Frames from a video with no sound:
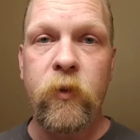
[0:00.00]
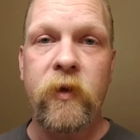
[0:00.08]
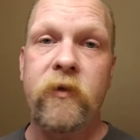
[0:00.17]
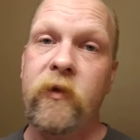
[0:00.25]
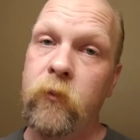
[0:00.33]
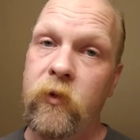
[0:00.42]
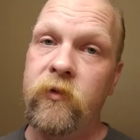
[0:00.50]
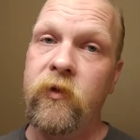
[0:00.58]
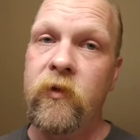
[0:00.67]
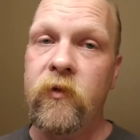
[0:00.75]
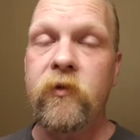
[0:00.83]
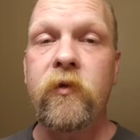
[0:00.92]
By the time you
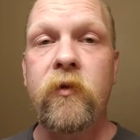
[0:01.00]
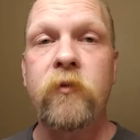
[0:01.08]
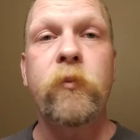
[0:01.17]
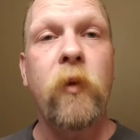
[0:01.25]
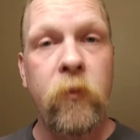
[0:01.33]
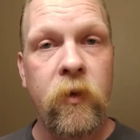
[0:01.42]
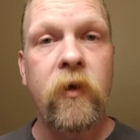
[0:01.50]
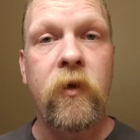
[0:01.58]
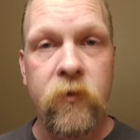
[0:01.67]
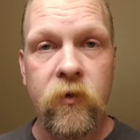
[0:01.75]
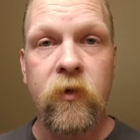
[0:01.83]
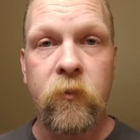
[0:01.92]
see this, it probably
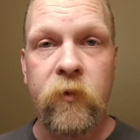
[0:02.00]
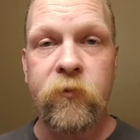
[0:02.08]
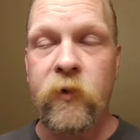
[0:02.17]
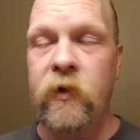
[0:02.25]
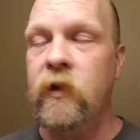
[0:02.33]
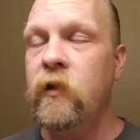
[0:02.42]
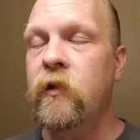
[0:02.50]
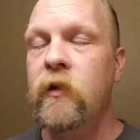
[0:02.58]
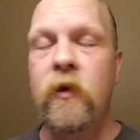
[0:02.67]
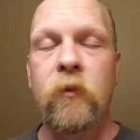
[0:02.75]
is going to be Friday